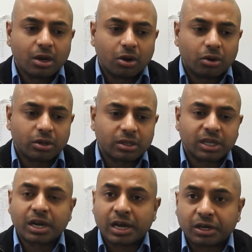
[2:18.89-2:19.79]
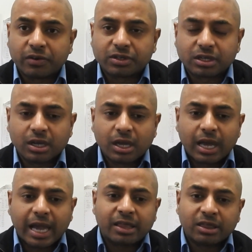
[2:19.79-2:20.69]
or their relatives,
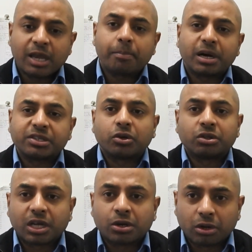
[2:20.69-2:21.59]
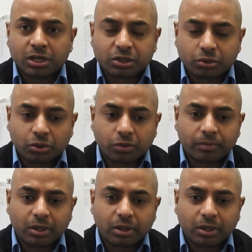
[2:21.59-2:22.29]
and they pass on their knowledge to you.